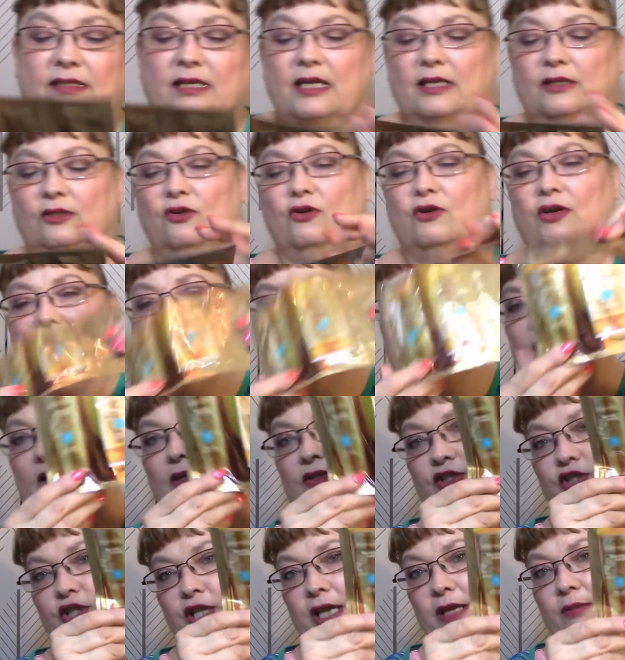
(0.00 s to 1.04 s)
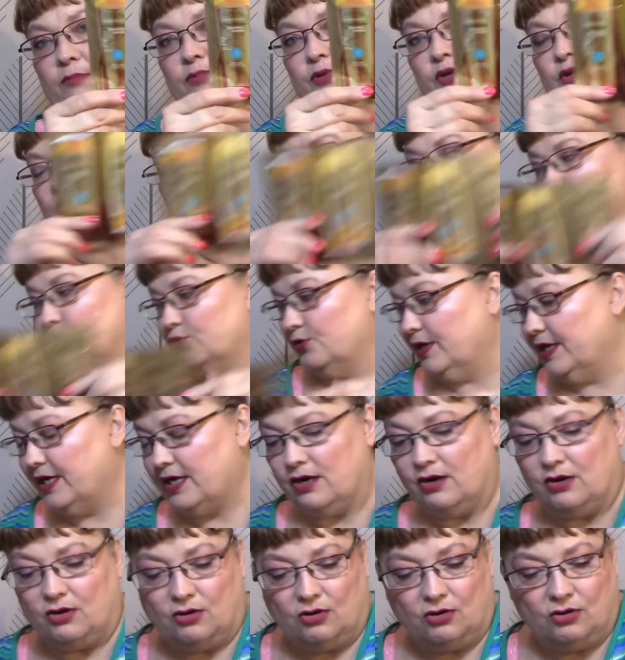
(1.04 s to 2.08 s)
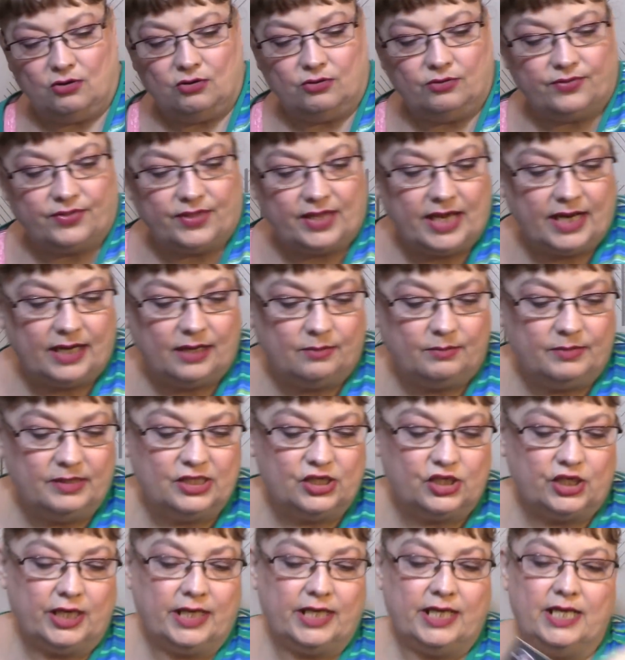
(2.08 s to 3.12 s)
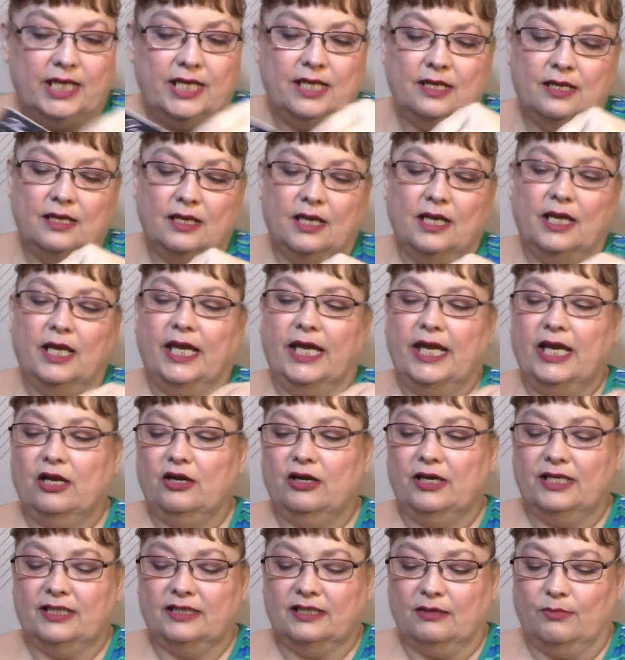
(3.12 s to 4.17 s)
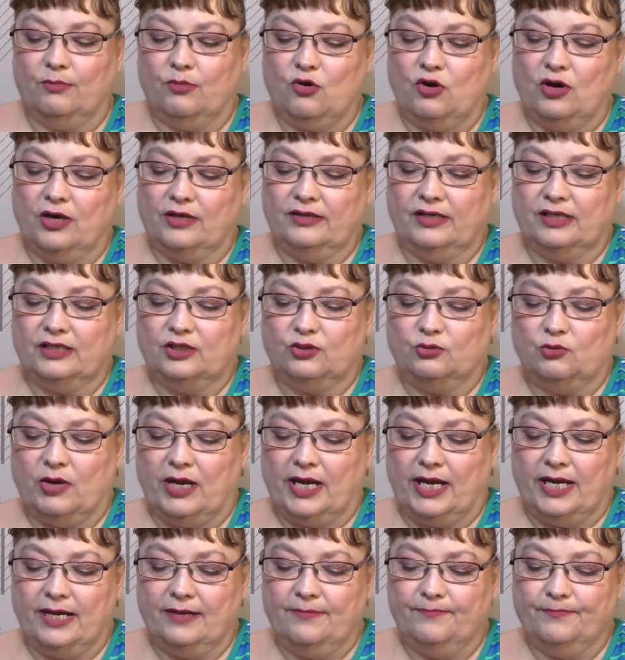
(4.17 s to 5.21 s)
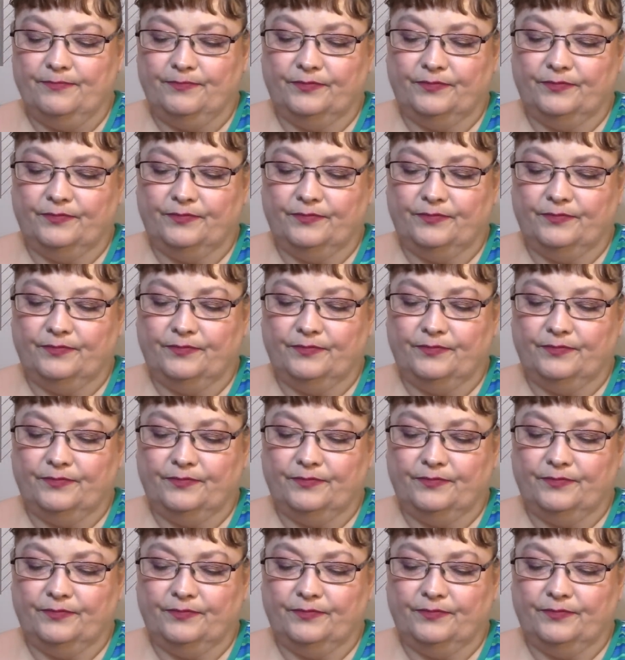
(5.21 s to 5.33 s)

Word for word: a L'Oreal Shampoo Trio thingamajiggy. Here is a Born This Way.